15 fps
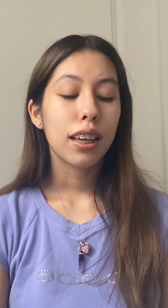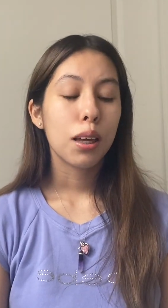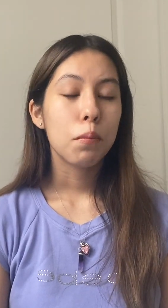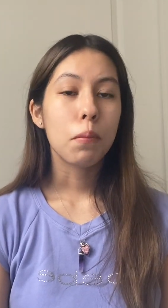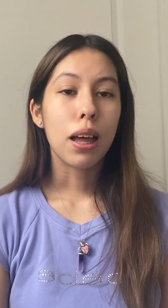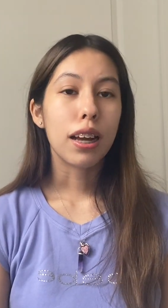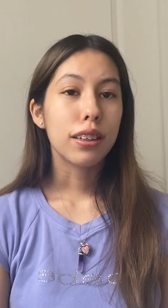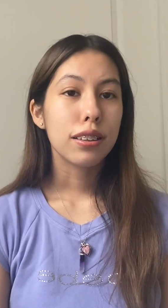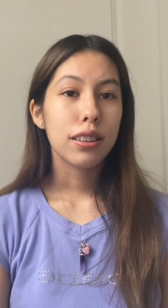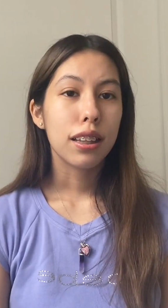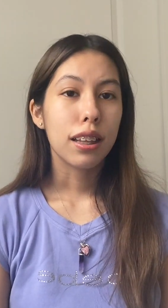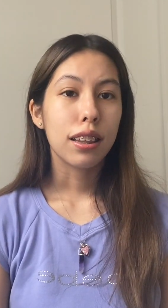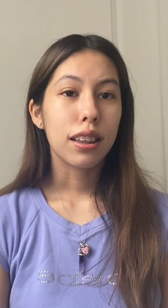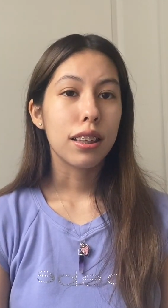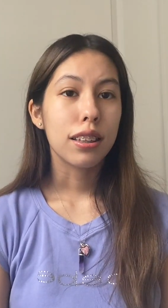acting
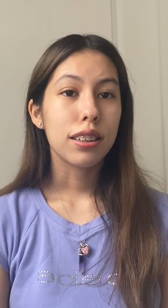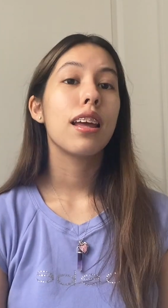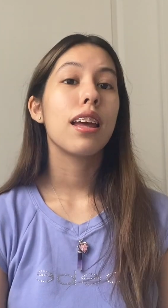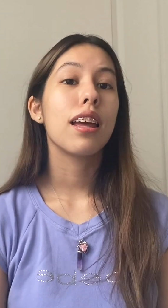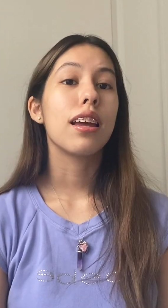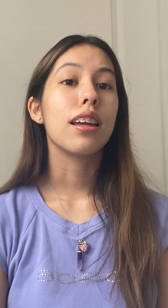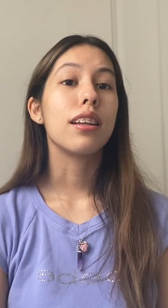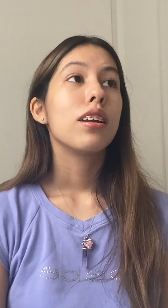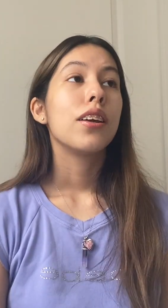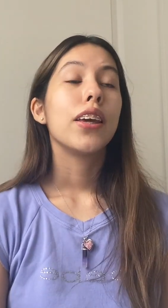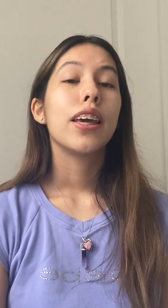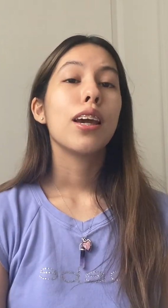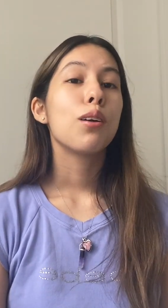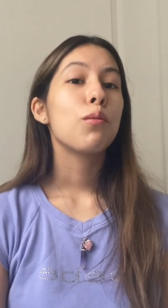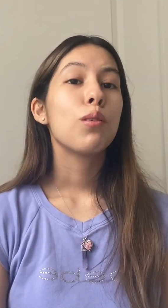like this, and you
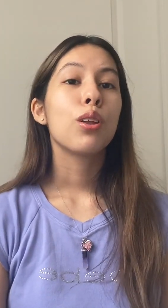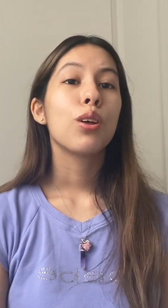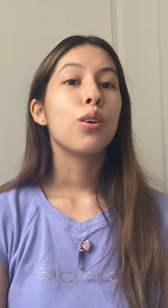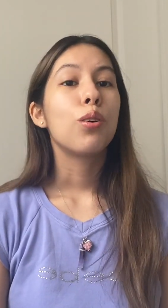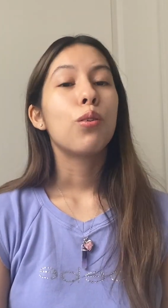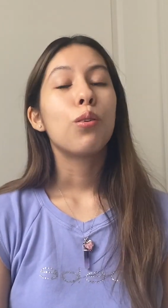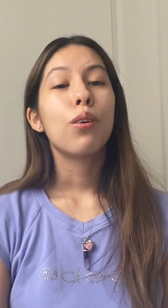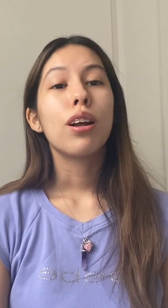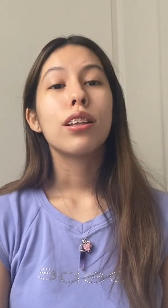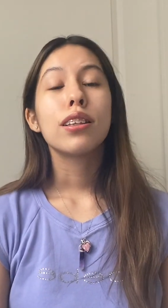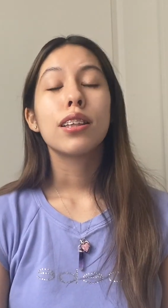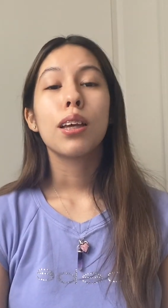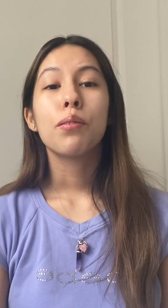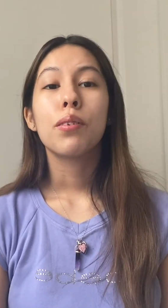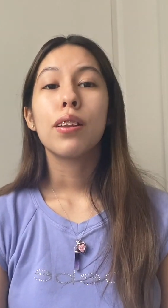can't really go around
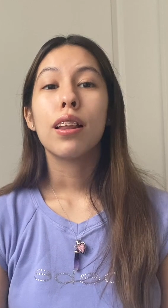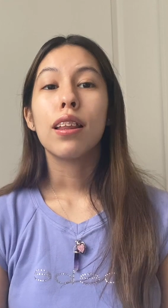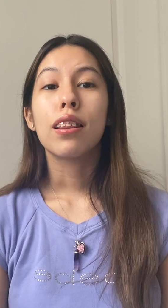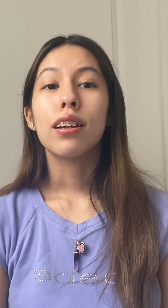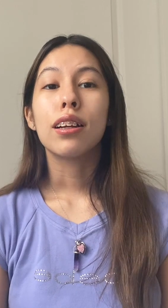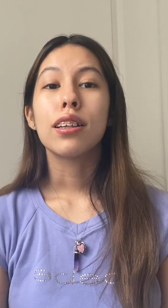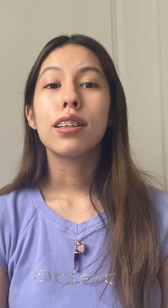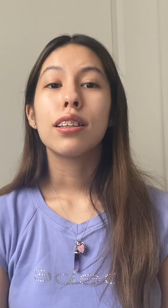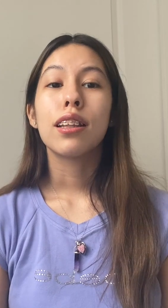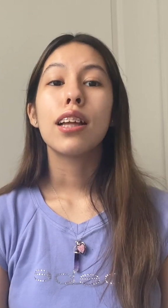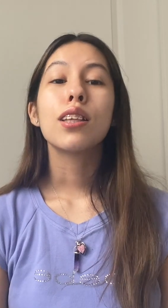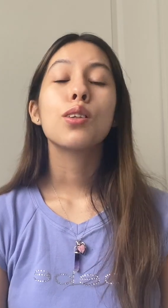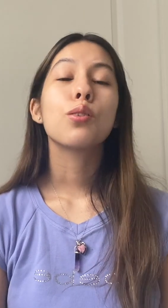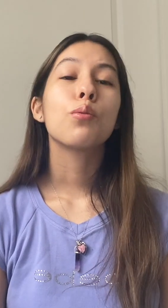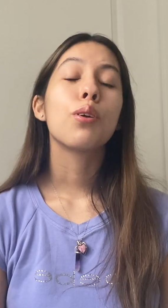saving others.
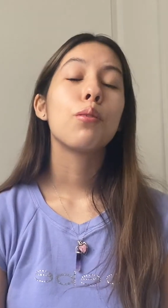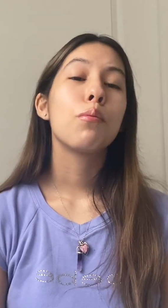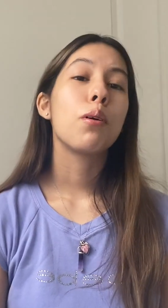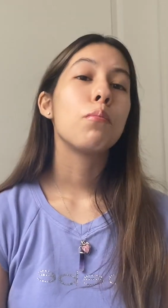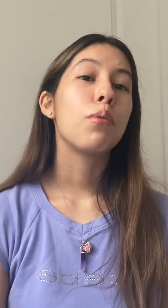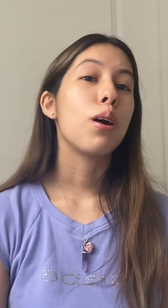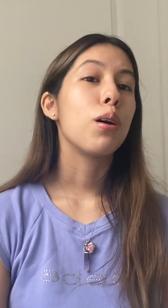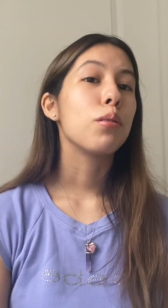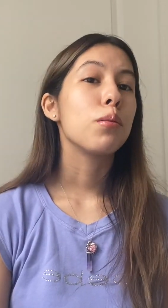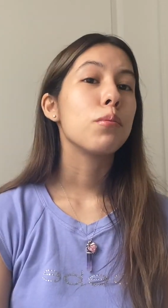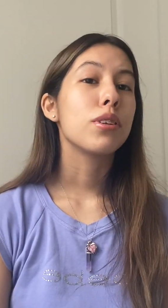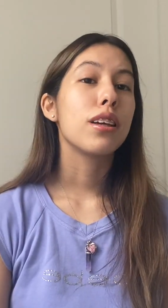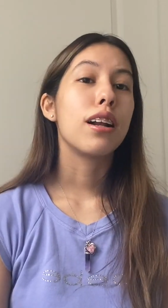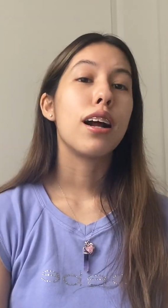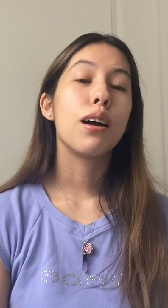That's one of my problems
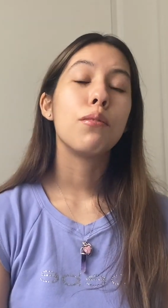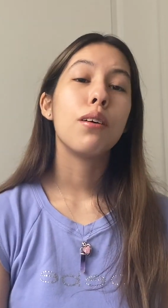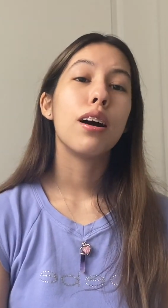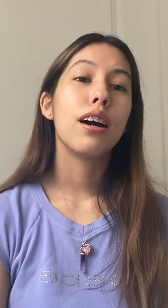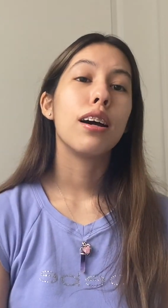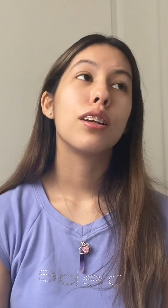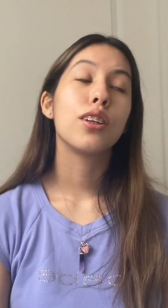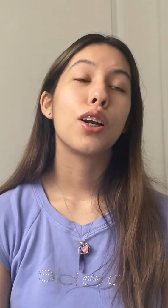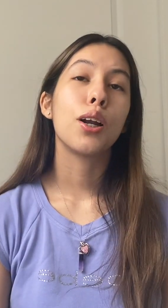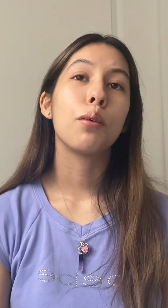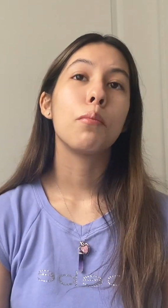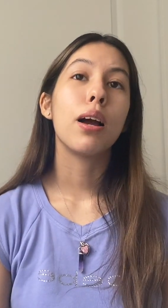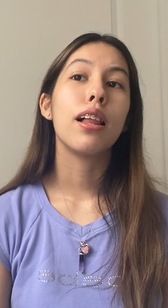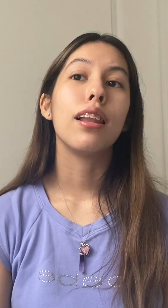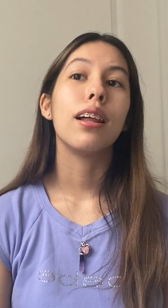that I've had during
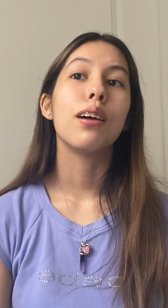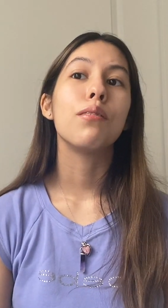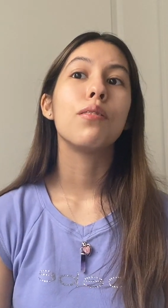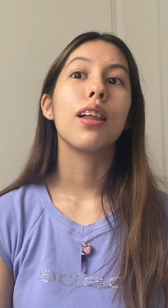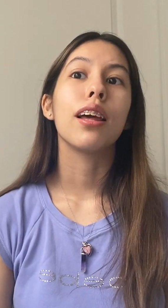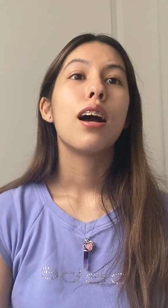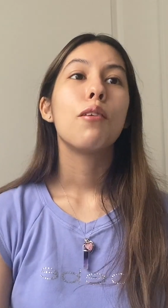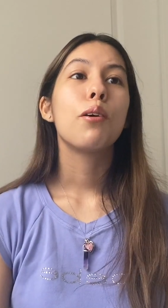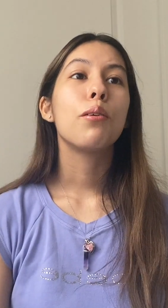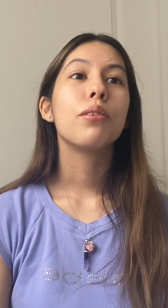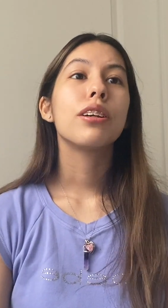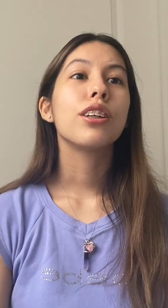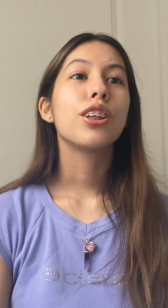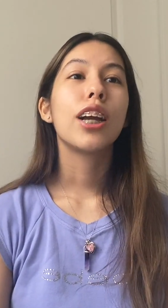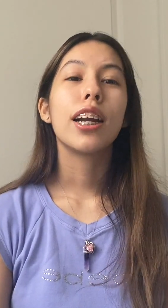my life. Like, I've
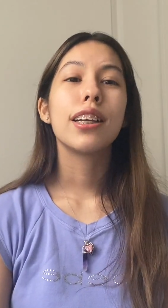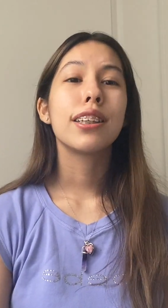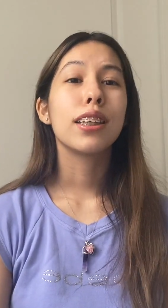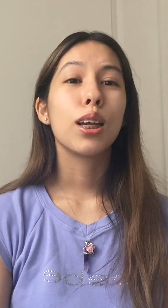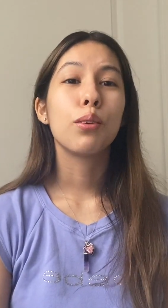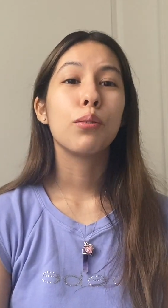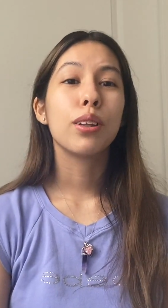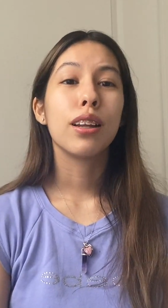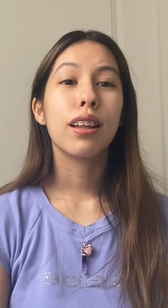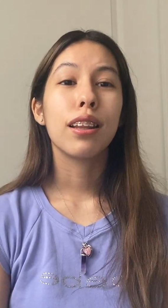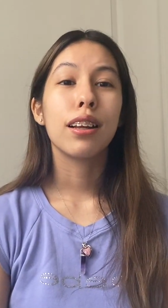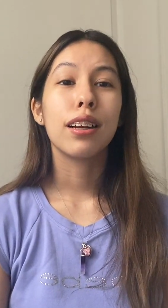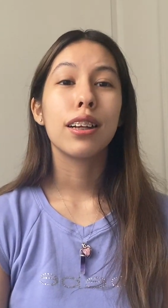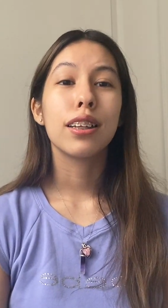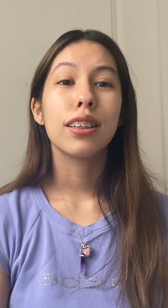always tried saving
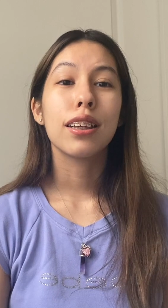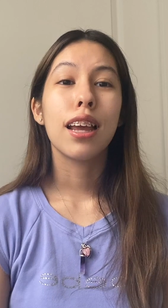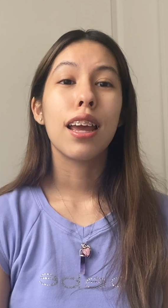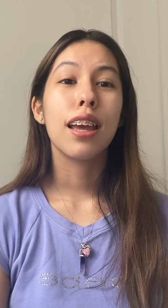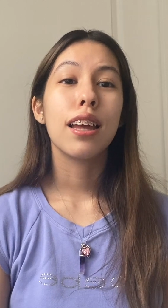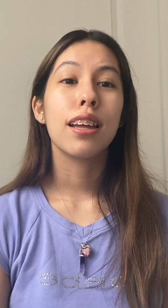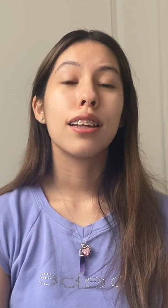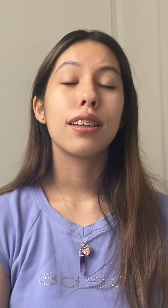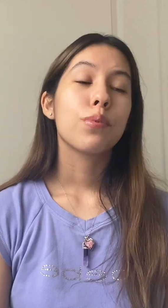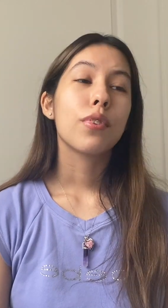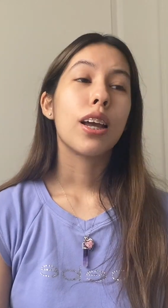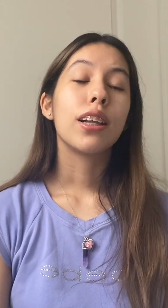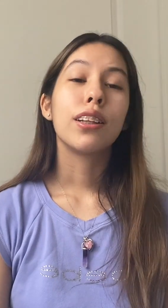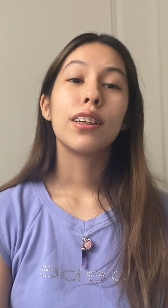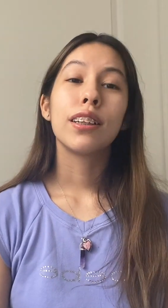others and
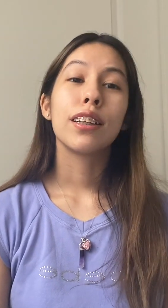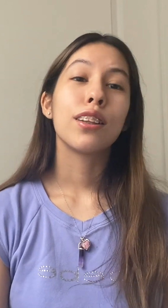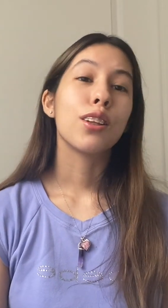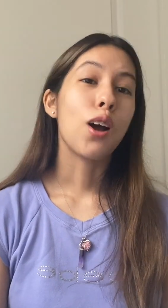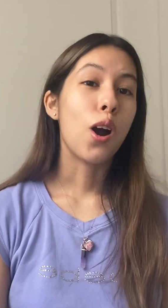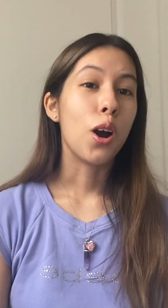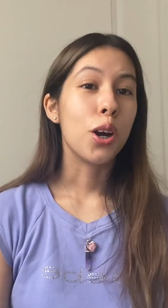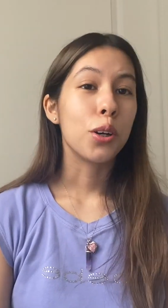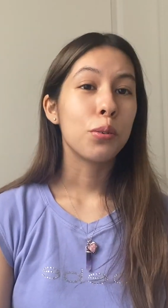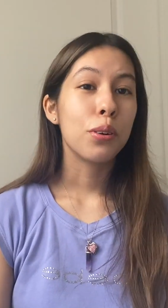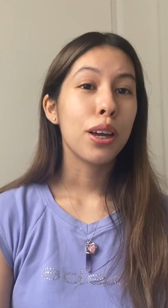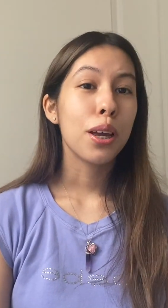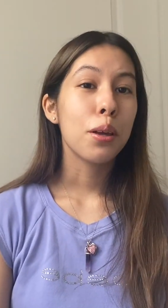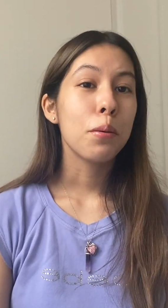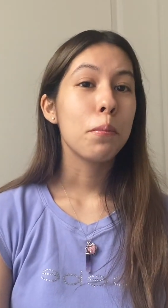I learned it the hard
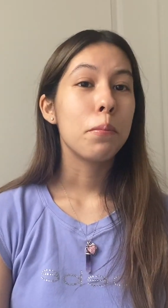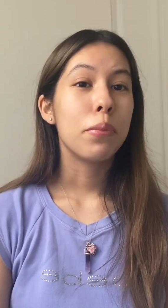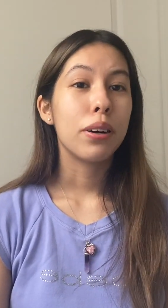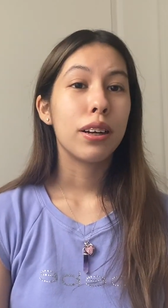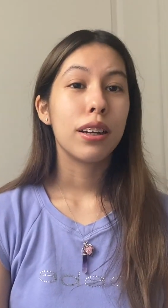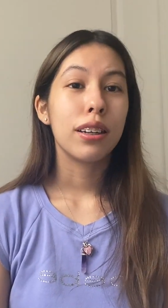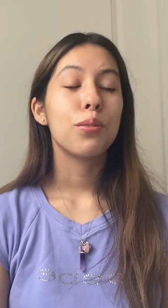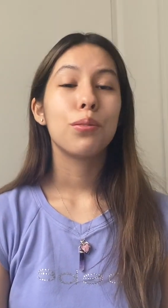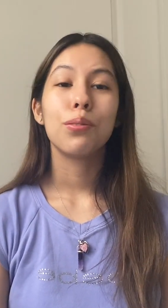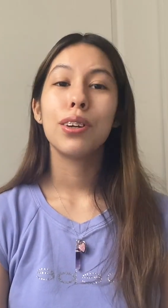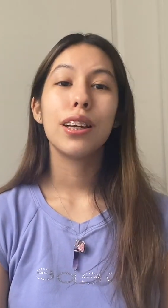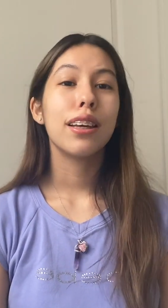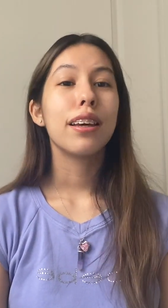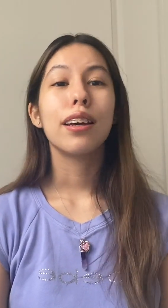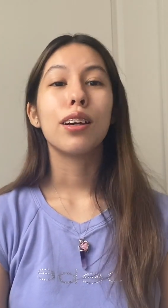way, but we
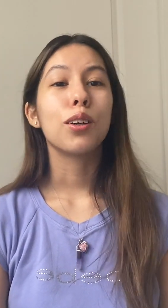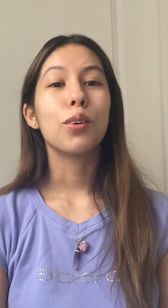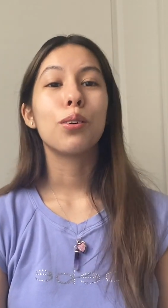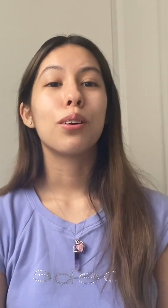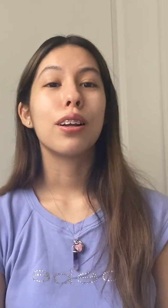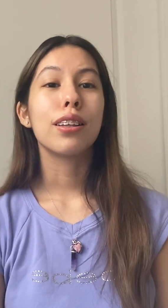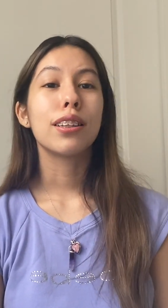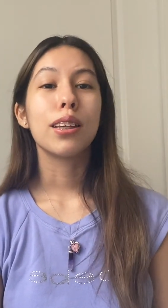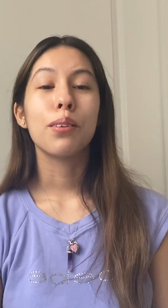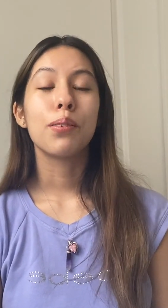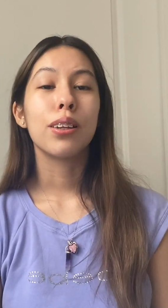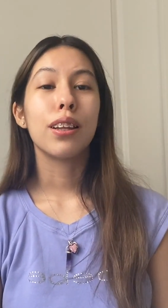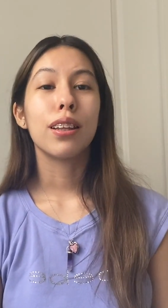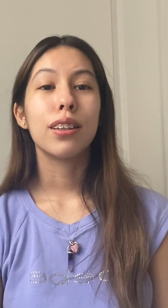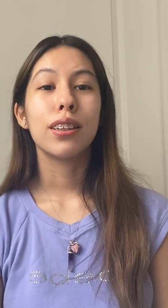can't go around
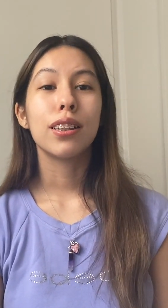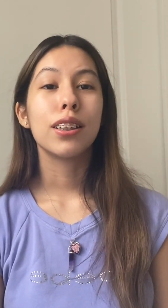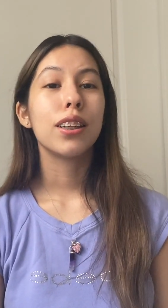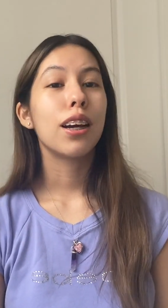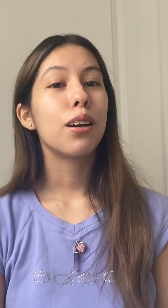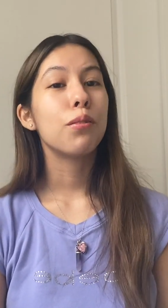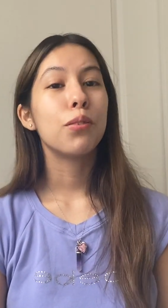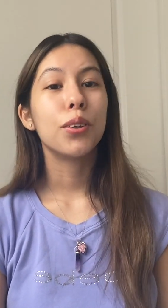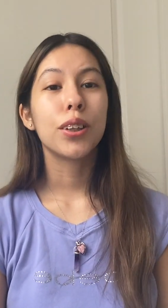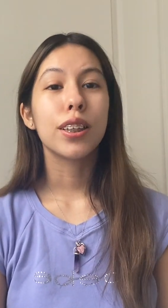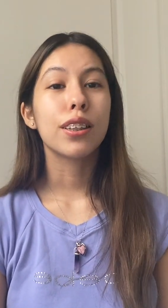saving others. You gotta focus